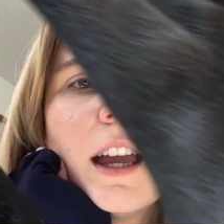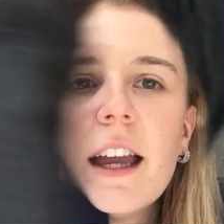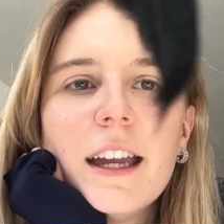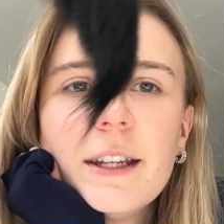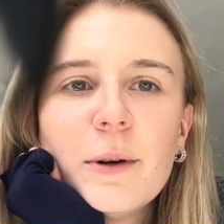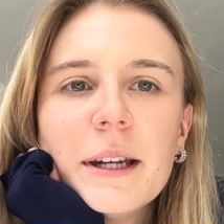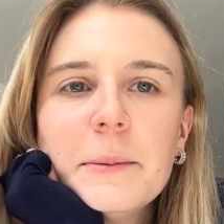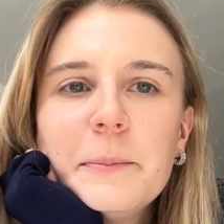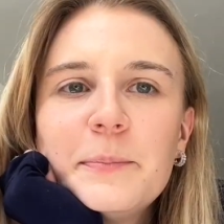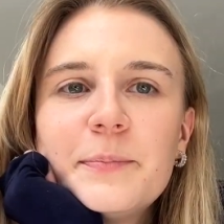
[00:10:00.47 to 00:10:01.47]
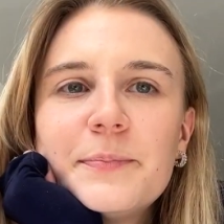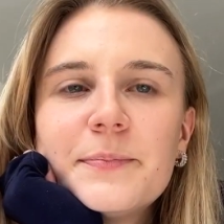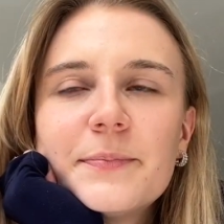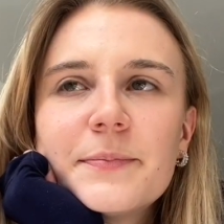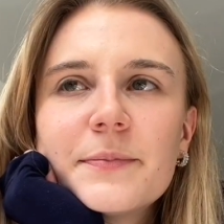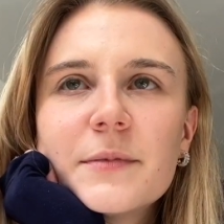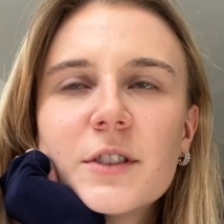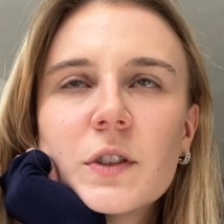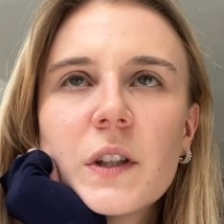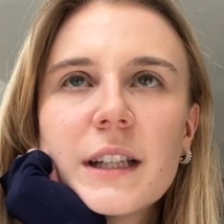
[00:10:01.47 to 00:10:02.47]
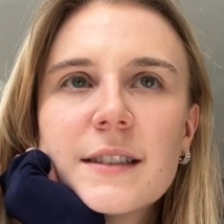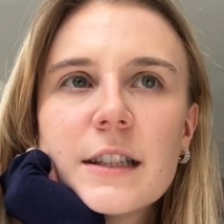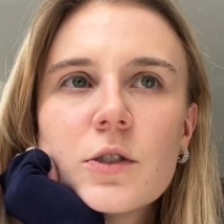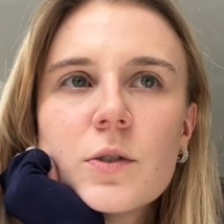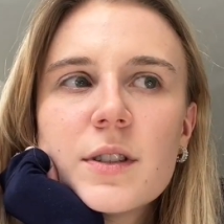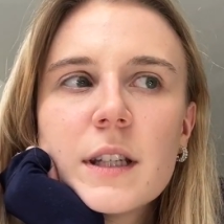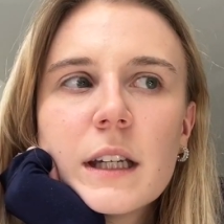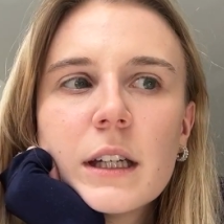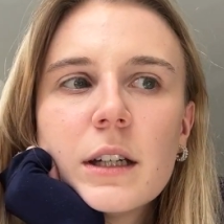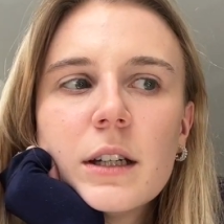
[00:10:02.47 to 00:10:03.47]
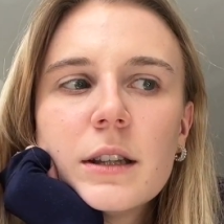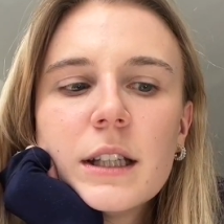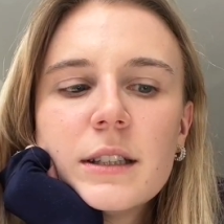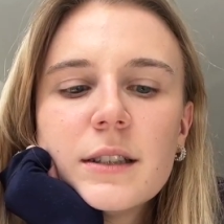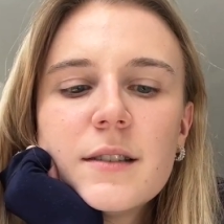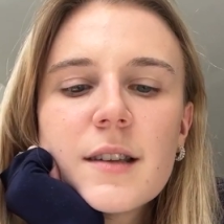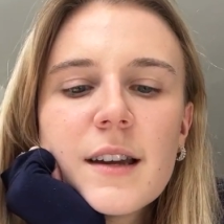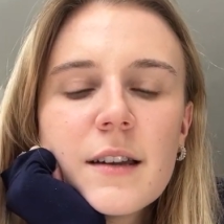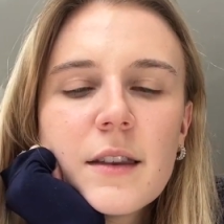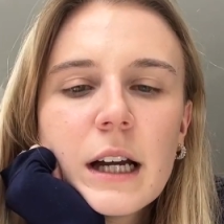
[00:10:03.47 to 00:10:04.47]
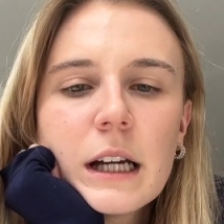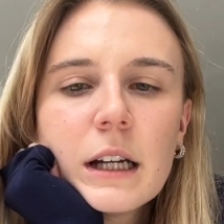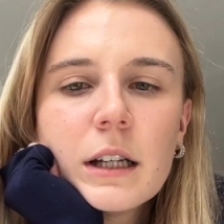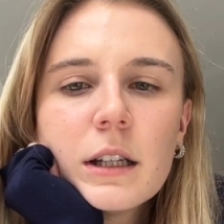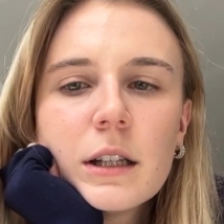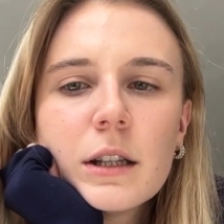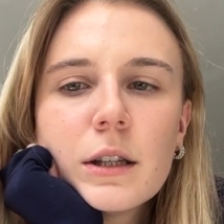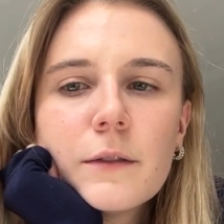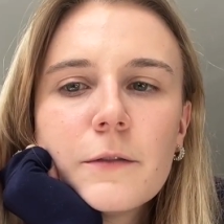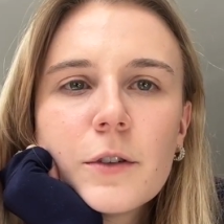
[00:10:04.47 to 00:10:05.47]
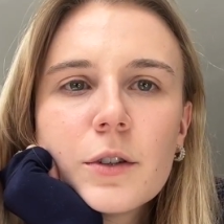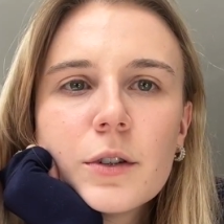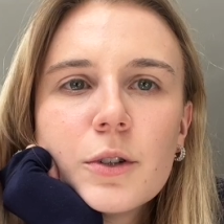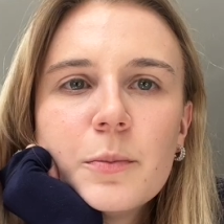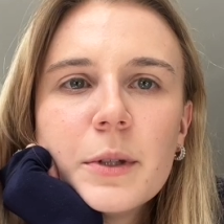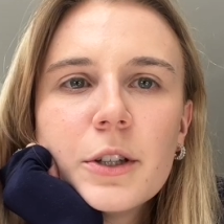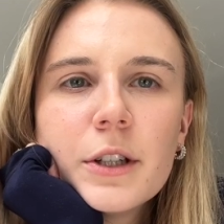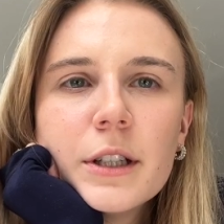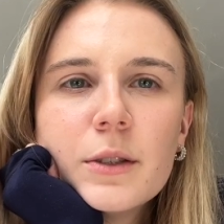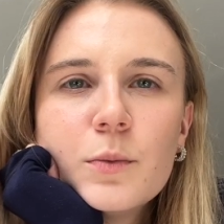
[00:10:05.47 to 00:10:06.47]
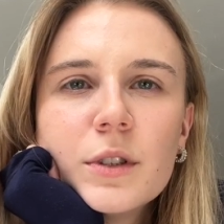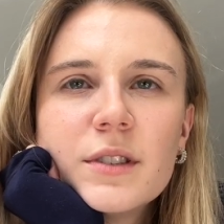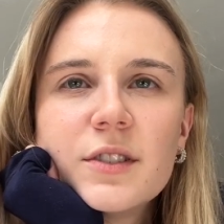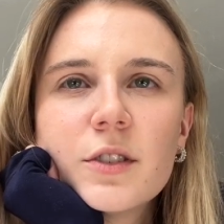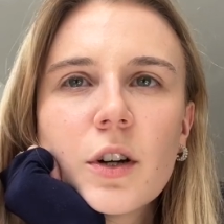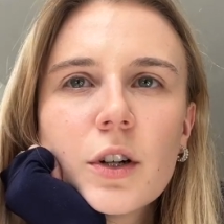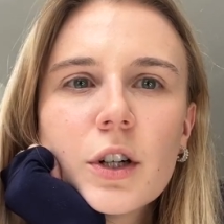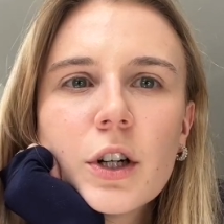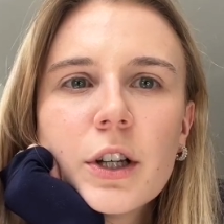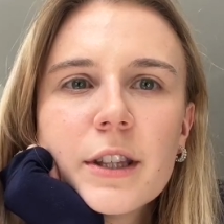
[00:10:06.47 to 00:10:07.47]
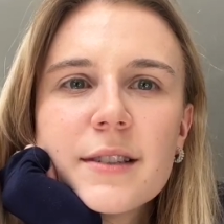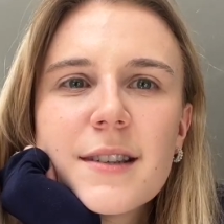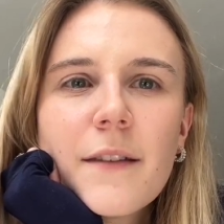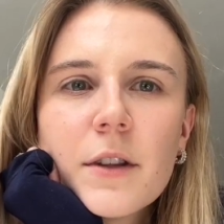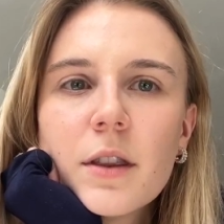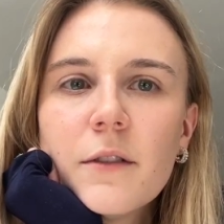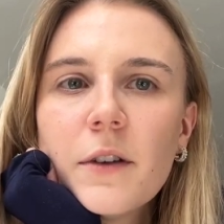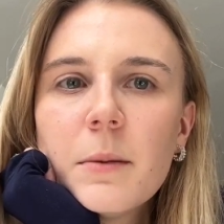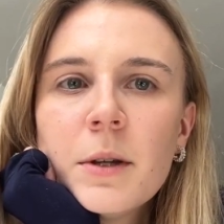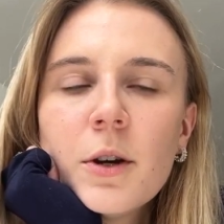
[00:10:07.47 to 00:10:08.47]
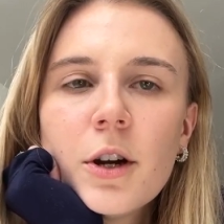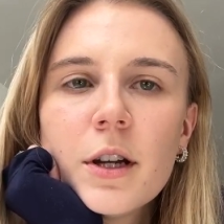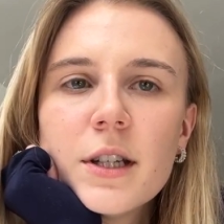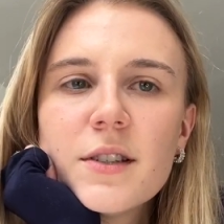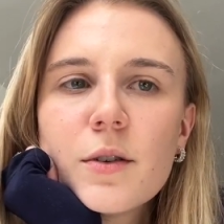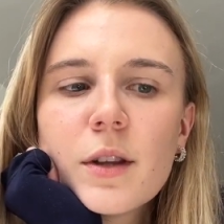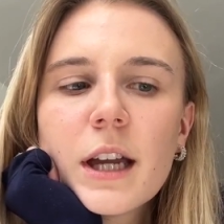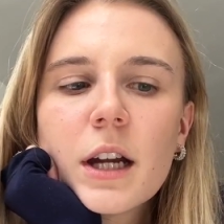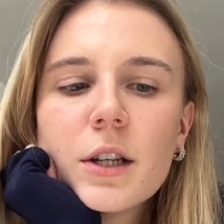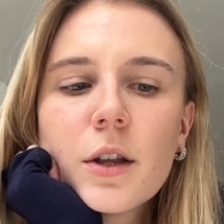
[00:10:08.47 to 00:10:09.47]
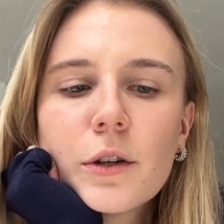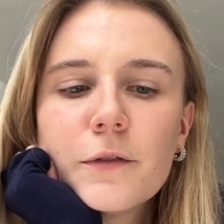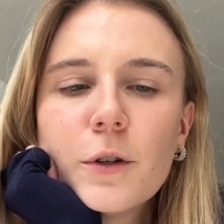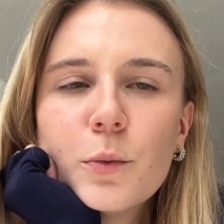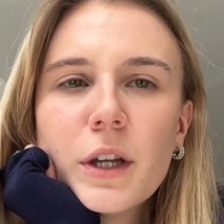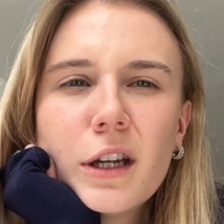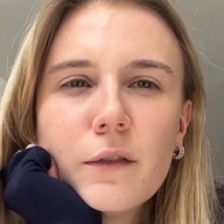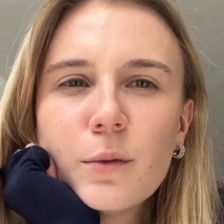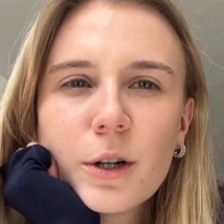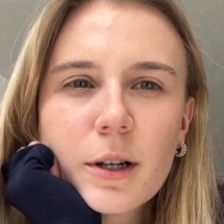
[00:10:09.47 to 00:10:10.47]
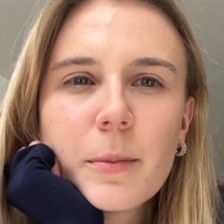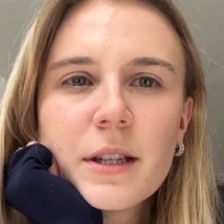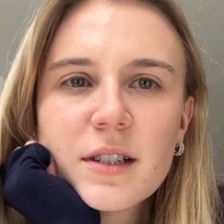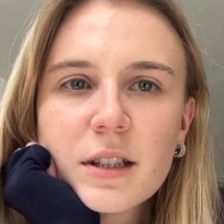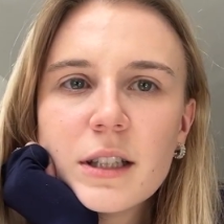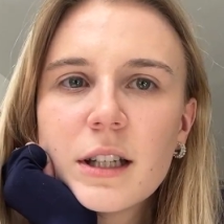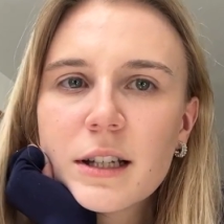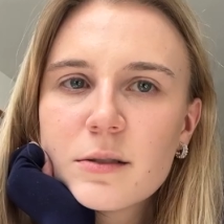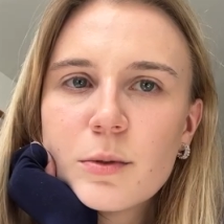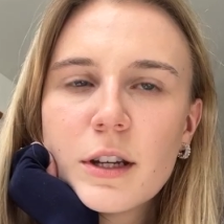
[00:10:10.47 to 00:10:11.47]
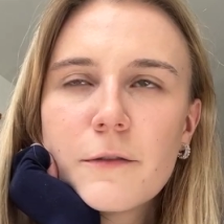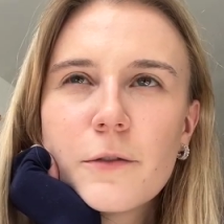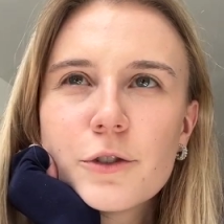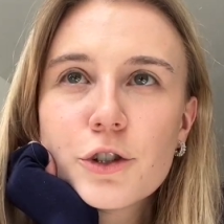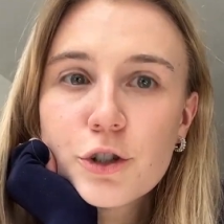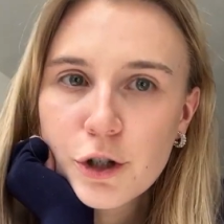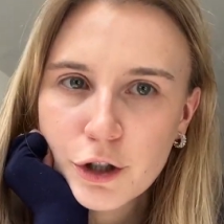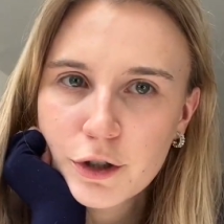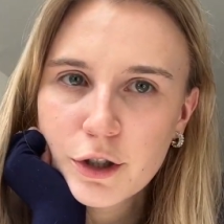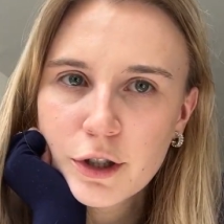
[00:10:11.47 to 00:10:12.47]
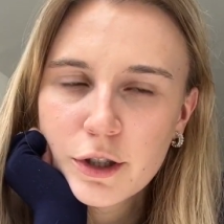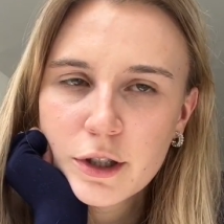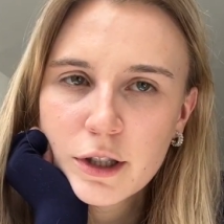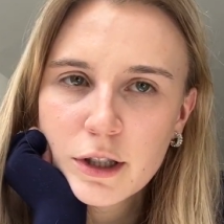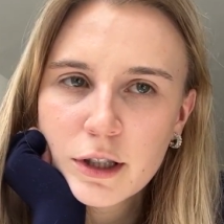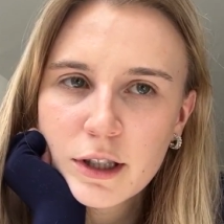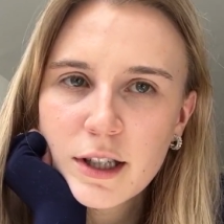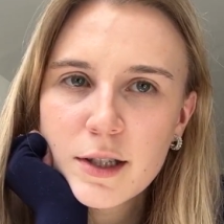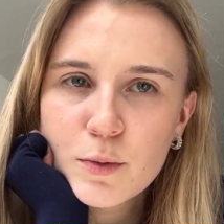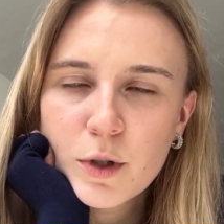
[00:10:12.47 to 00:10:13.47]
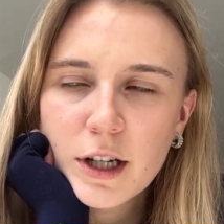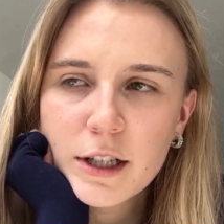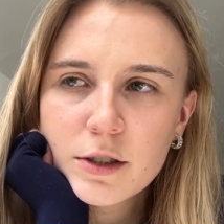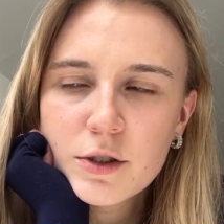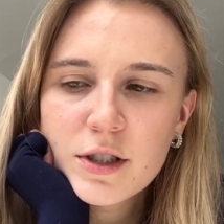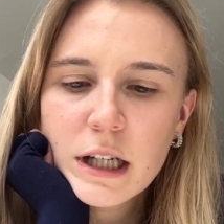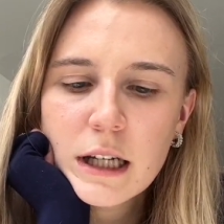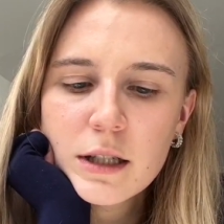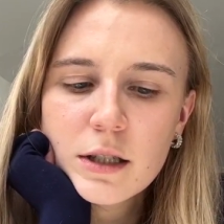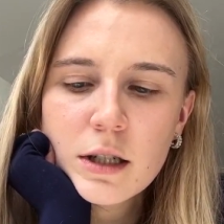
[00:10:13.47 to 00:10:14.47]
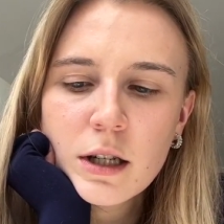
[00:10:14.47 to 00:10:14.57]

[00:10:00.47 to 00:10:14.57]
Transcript: Anyway, so that's interesting. They did say that the furlough period would start on the 7th of February, so like another full week of work basically next week for sure, is what I understand,